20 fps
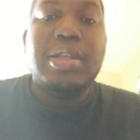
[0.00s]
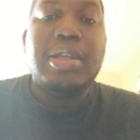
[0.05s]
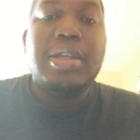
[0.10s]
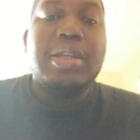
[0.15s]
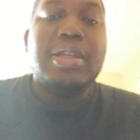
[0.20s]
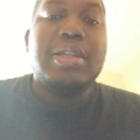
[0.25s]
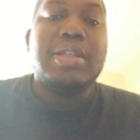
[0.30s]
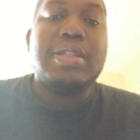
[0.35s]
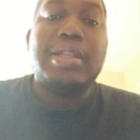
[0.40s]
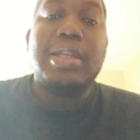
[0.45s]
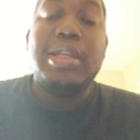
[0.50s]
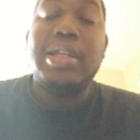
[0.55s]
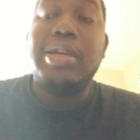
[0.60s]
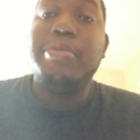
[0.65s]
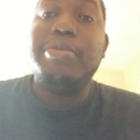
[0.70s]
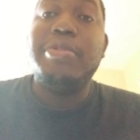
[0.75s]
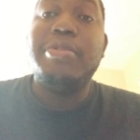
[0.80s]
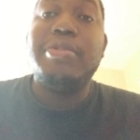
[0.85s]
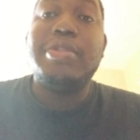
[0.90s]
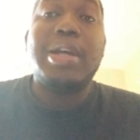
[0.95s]
It's either I
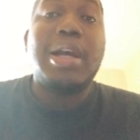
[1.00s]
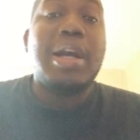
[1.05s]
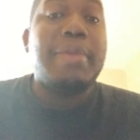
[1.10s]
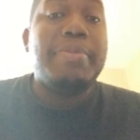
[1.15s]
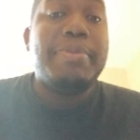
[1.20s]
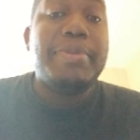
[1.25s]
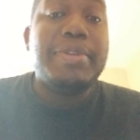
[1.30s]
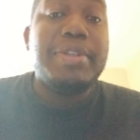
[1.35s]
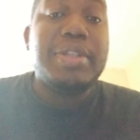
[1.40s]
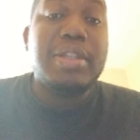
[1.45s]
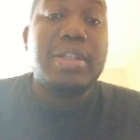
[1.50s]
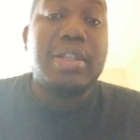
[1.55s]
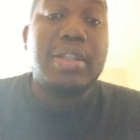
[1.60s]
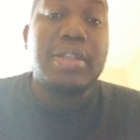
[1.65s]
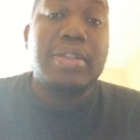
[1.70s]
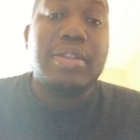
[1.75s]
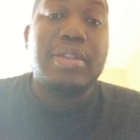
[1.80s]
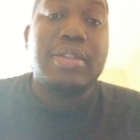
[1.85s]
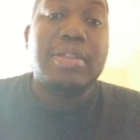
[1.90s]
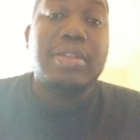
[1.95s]
use an arpeggiated
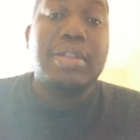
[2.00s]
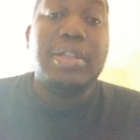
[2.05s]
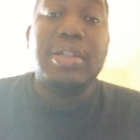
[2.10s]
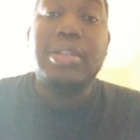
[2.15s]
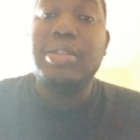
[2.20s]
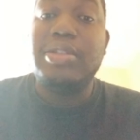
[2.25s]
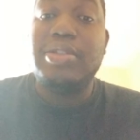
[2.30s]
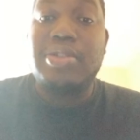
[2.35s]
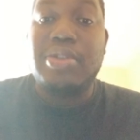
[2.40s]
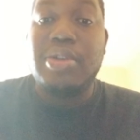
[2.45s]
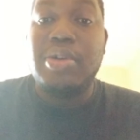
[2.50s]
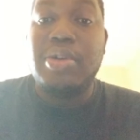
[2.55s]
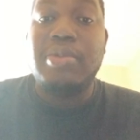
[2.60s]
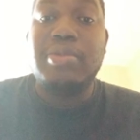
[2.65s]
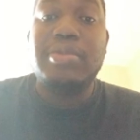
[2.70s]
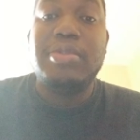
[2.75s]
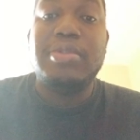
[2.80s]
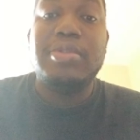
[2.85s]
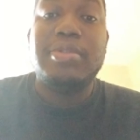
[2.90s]
sound,